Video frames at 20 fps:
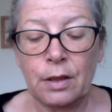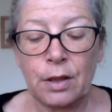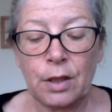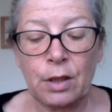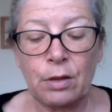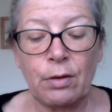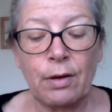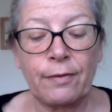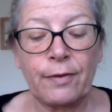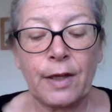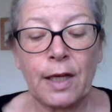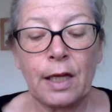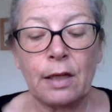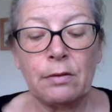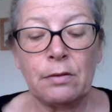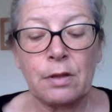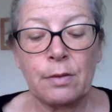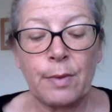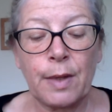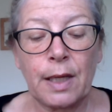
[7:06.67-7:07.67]
You have
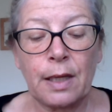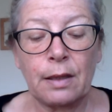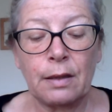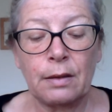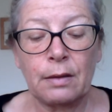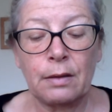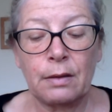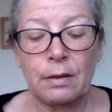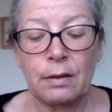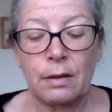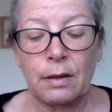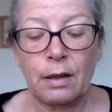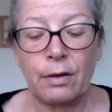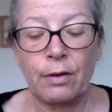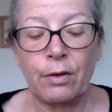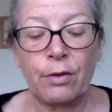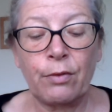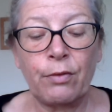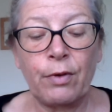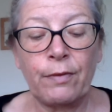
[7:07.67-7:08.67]
killed me, and
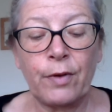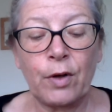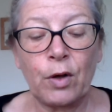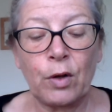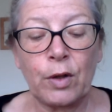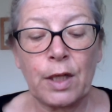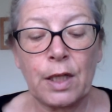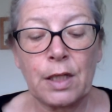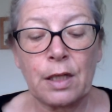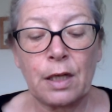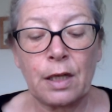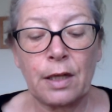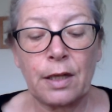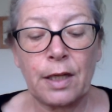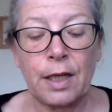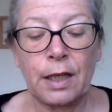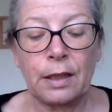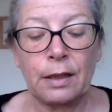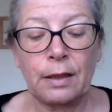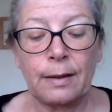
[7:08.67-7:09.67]
thriven on it, I
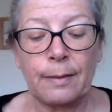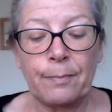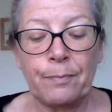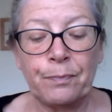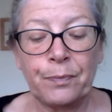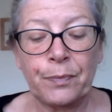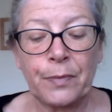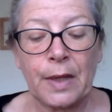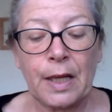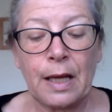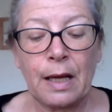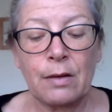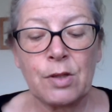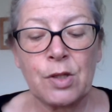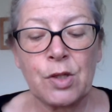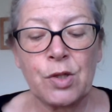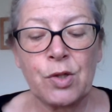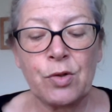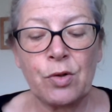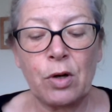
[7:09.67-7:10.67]
think. How
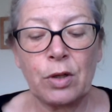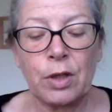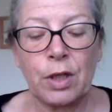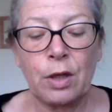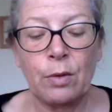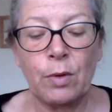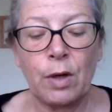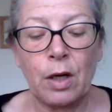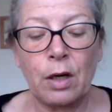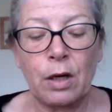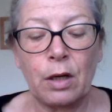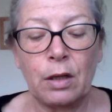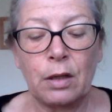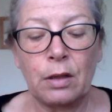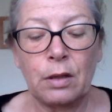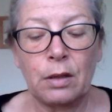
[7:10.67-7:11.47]
strong you are!